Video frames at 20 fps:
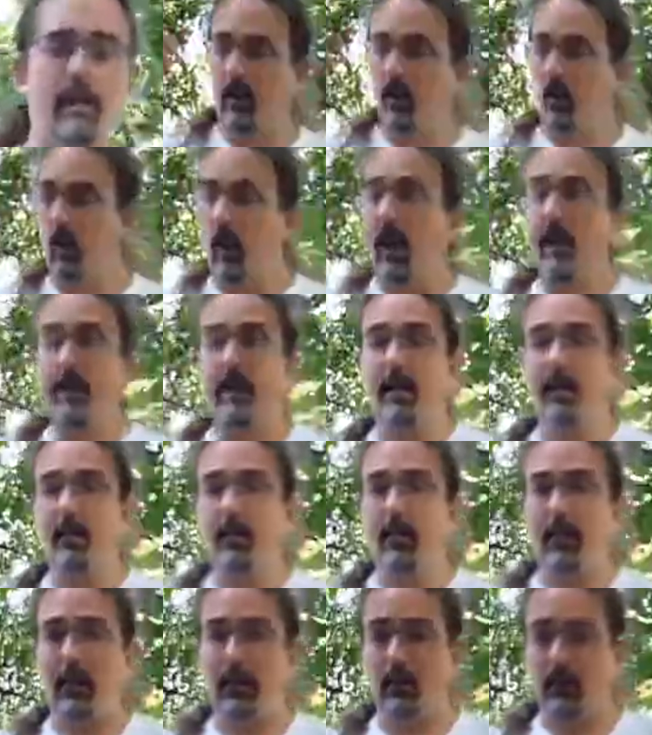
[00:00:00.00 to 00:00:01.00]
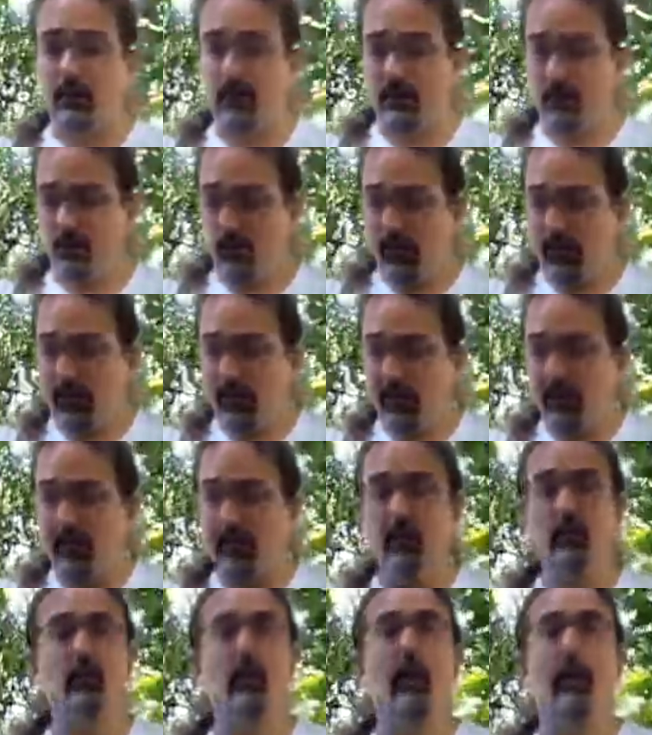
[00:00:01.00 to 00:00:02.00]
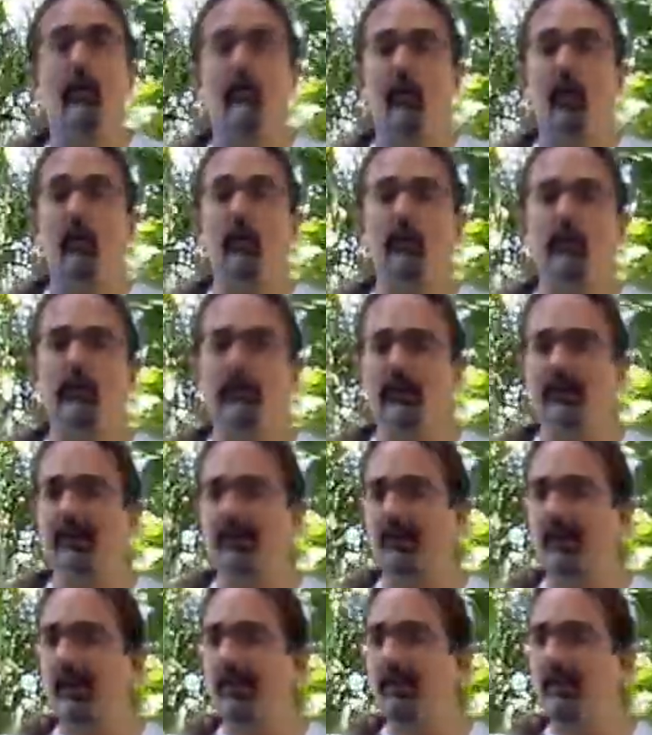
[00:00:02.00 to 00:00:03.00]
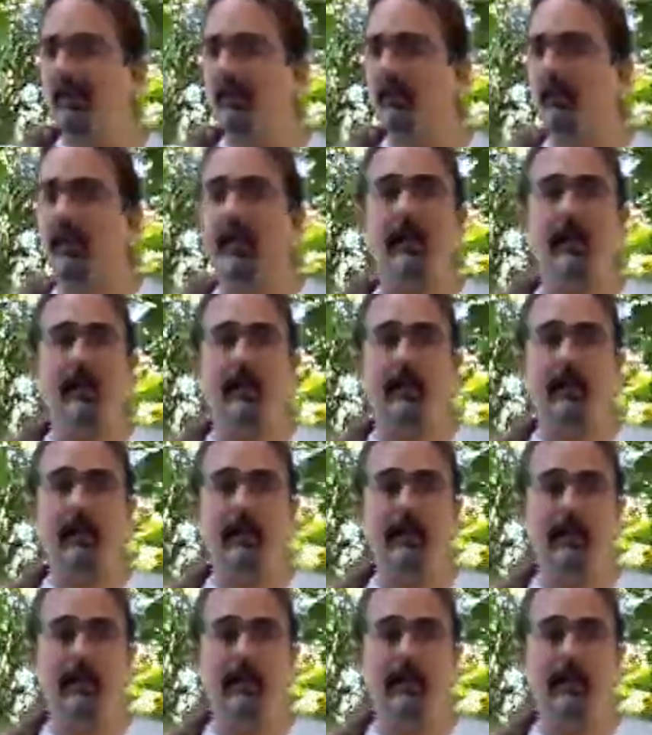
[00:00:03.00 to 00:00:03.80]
Why? Because this way you are rooted since the beginning.